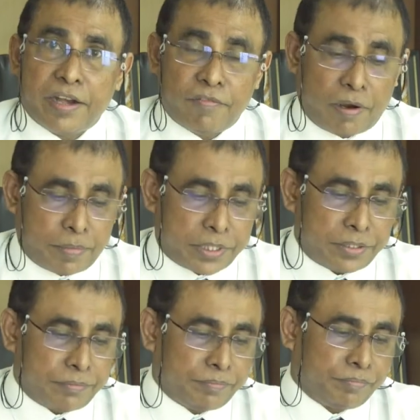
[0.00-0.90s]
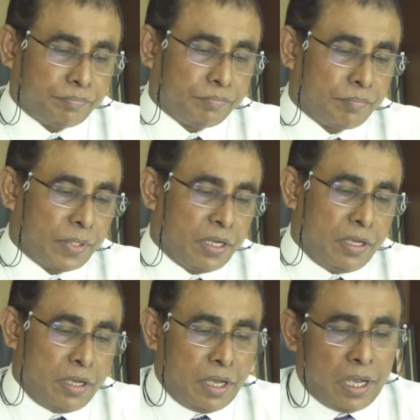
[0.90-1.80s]
environment.
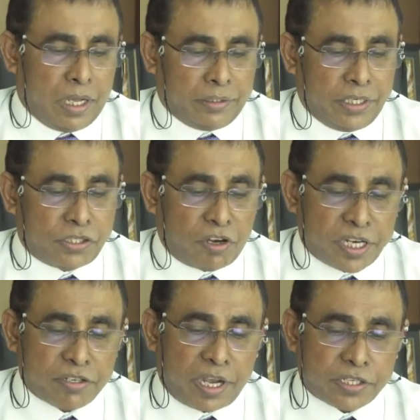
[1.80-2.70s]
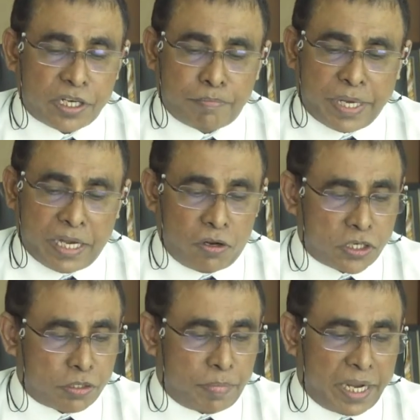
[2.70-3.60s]
The strategic action plan
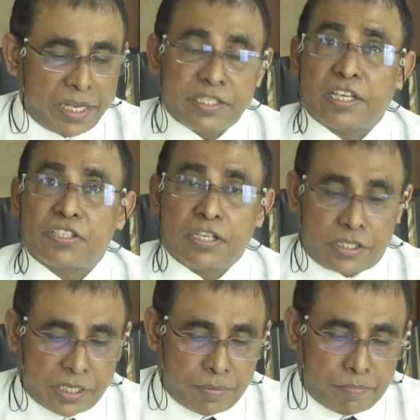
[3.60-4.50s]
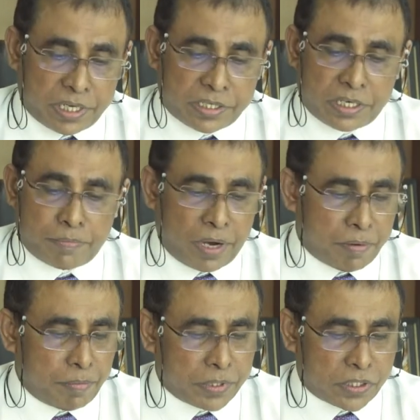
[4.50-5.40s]
launched by His Excellency President Ibrahim
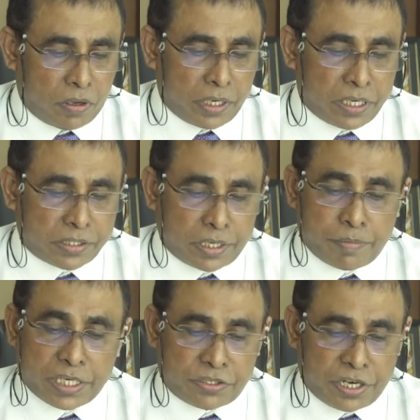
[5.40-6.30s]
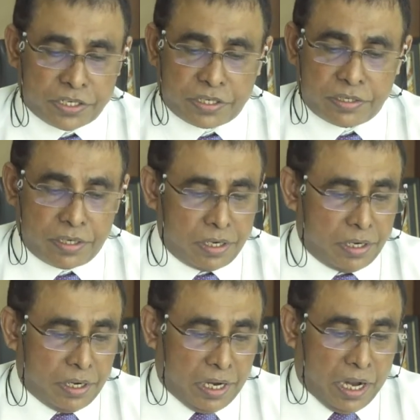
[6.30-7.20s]
Muhammad Saleh's administration,
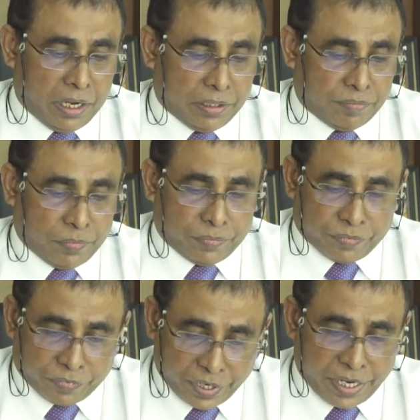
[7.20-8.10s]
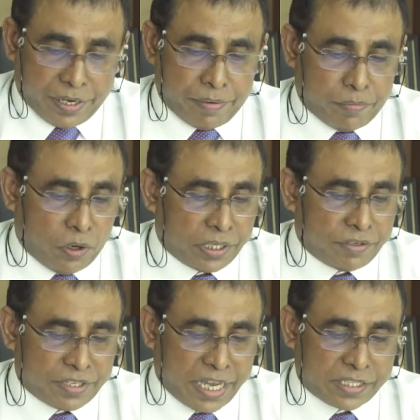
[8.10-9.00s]
the
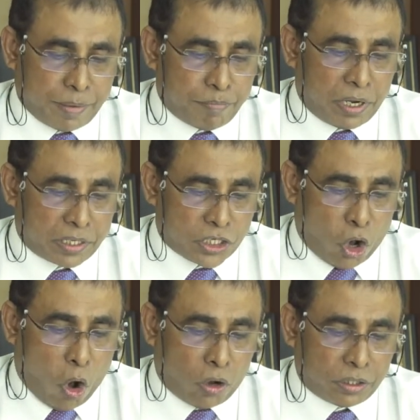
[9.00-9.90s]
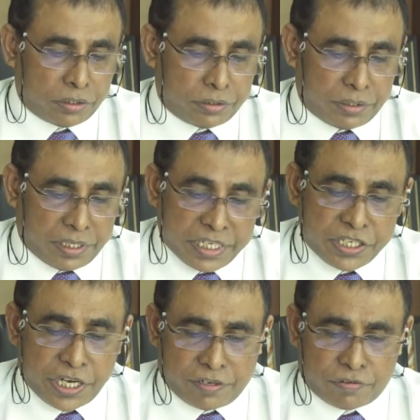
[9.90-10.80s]
Maldives has embarked on
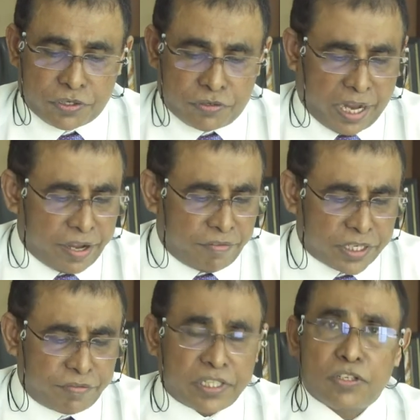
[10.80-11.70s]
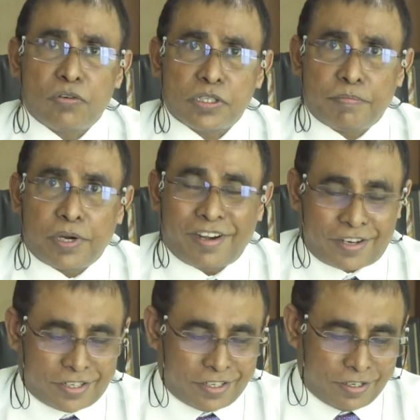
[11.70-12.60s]
initiatives to diversify the tourism
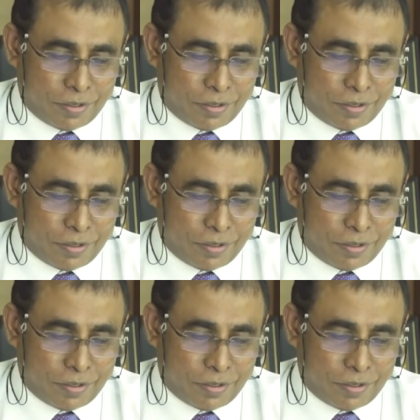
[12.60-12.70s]
product.